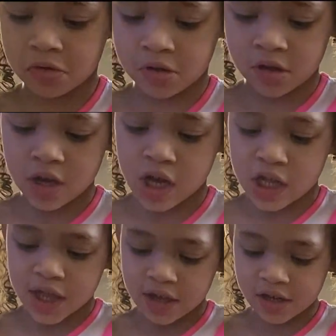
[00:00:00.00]
That's so
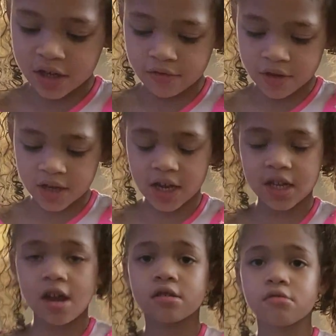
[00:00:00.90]
cool. Did you see where it
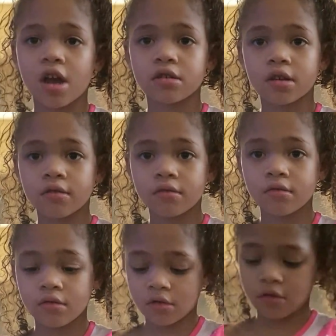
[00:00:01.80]
says X O X O?
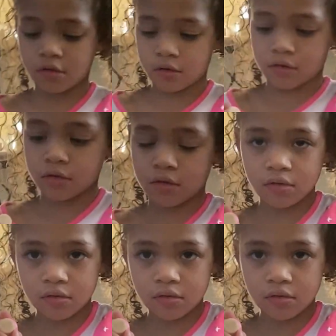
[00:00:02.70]
Yeah, let me see.